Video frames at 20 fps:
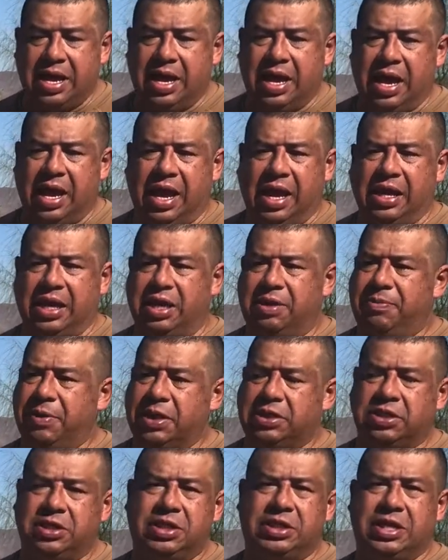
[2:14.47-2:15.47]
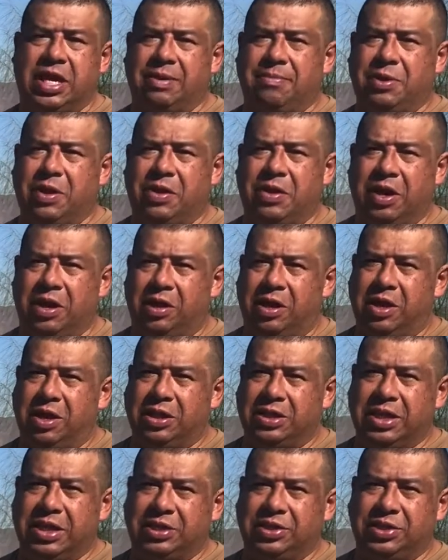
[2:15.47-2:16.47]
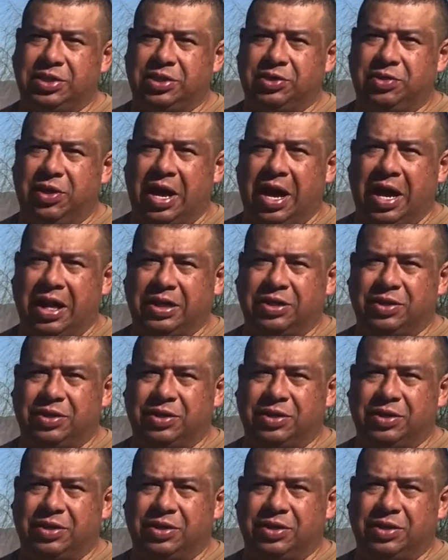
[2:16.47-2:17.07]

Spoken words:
and it depends on the time of year how long it takes to dry.